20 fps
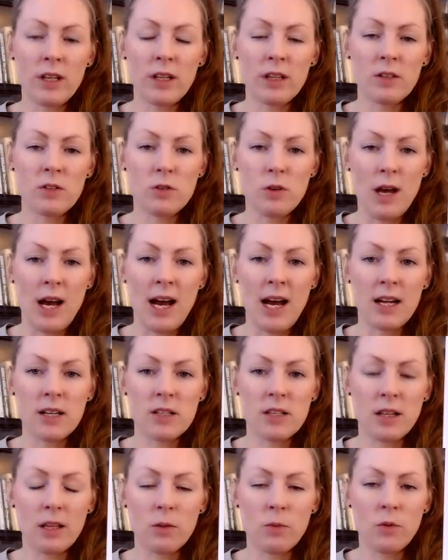it to
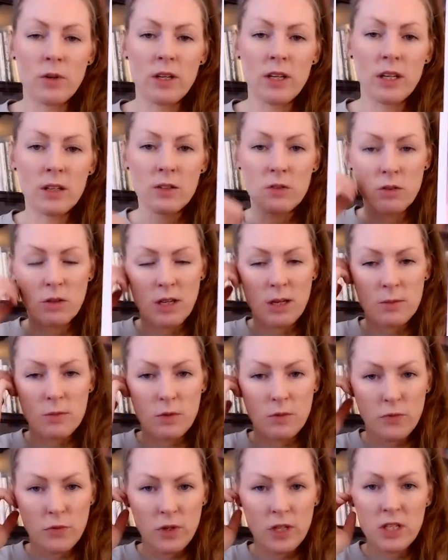hatch, like wanting it to come
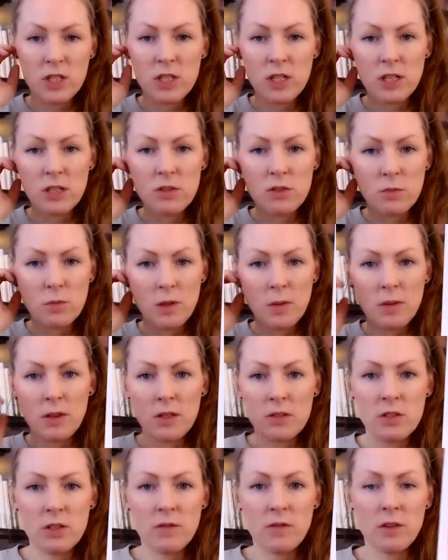to fruition. So maybe
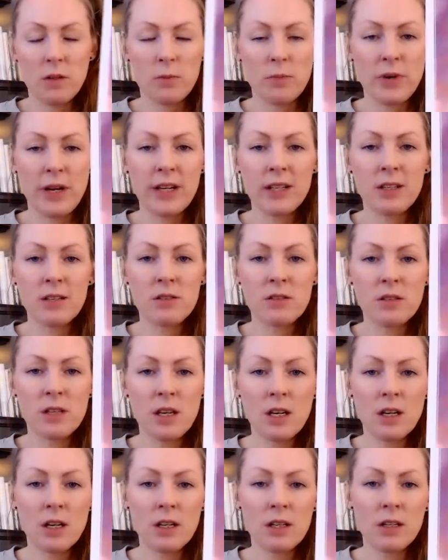there's even a pregnancy
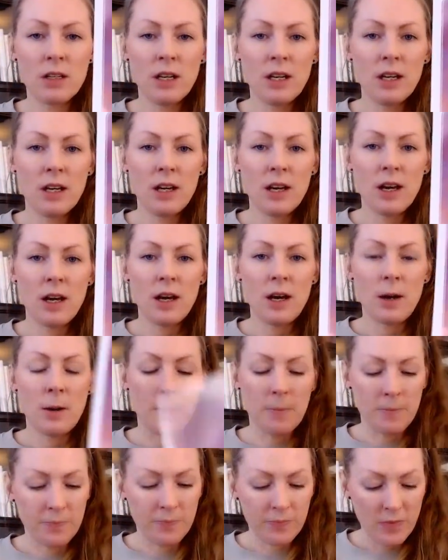here.
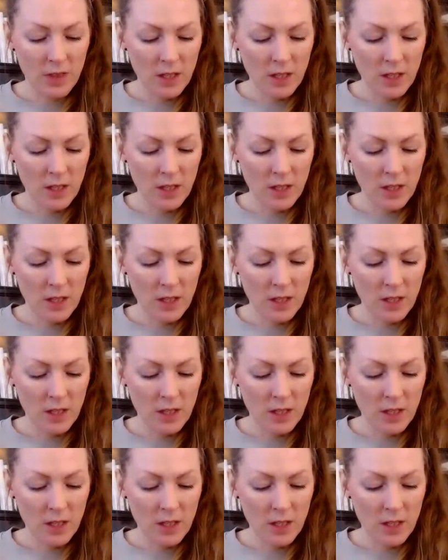And